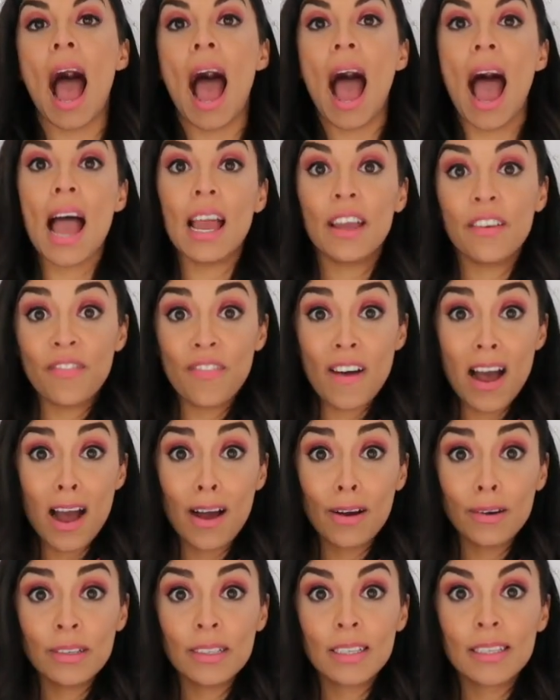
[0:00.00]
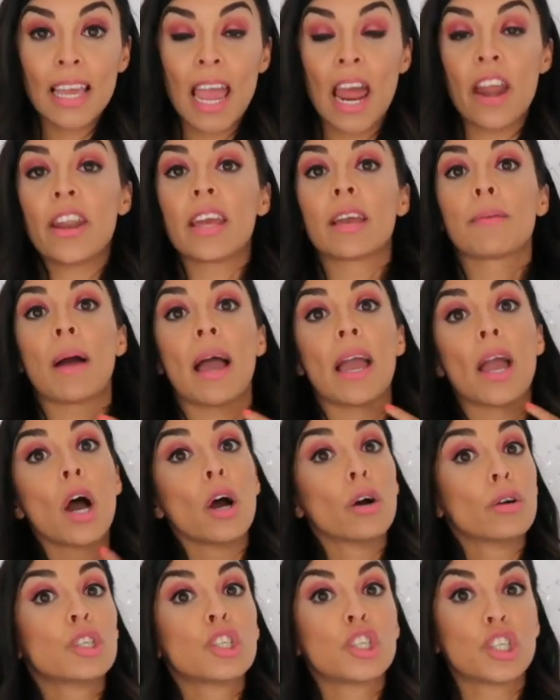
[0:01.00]
I found carrying my
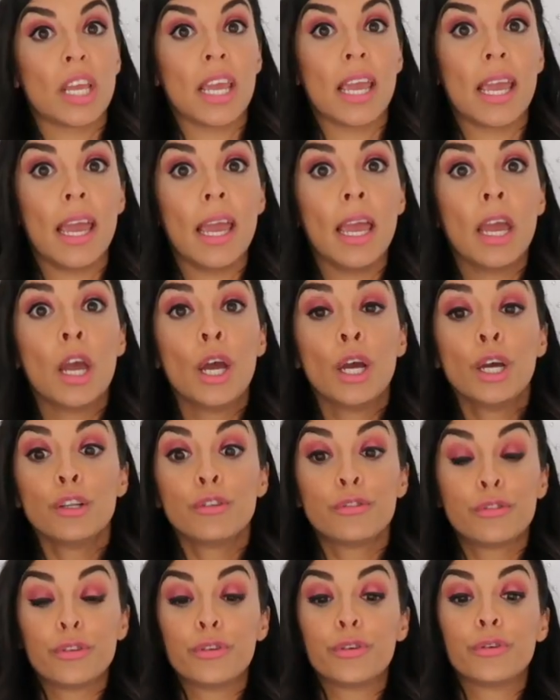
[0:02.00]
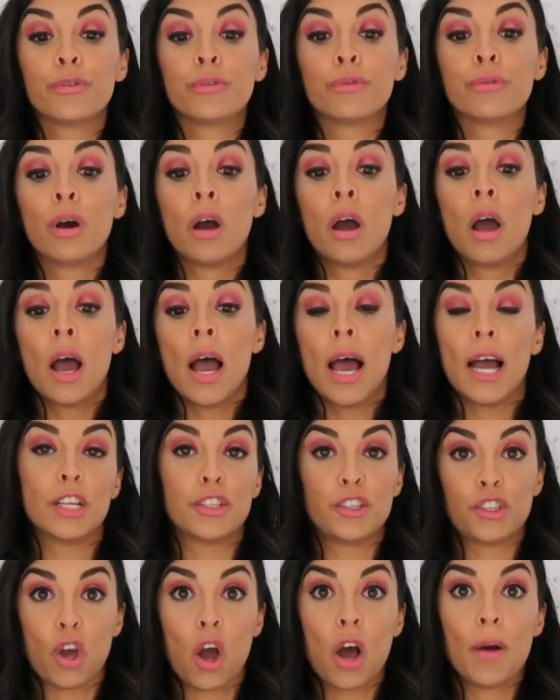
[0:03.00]
own chair to
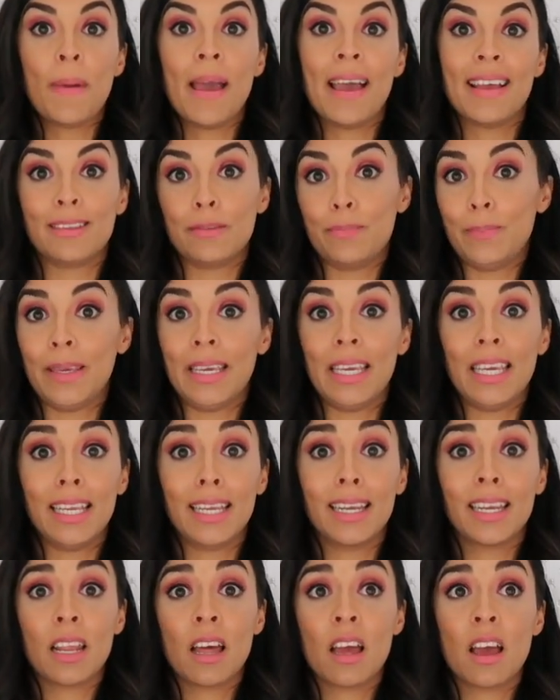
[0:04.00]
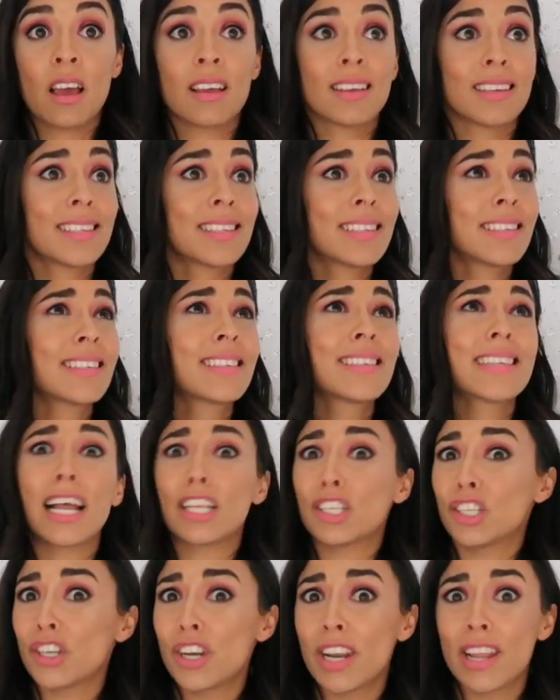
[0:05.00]
a job has been
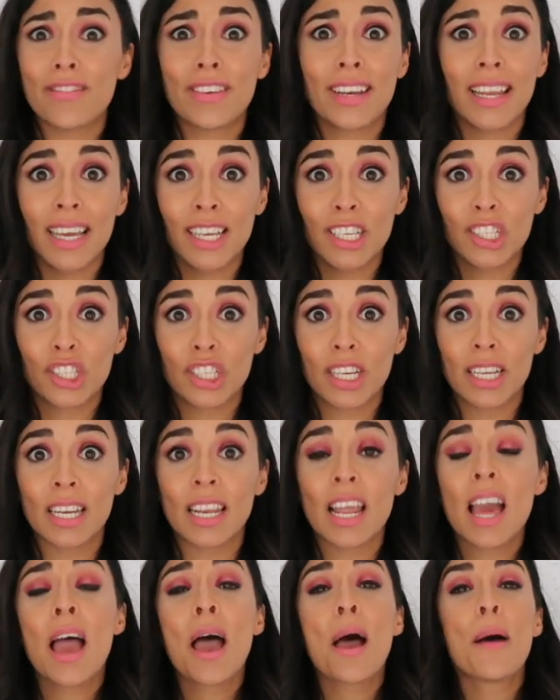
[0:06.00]
such a revelation.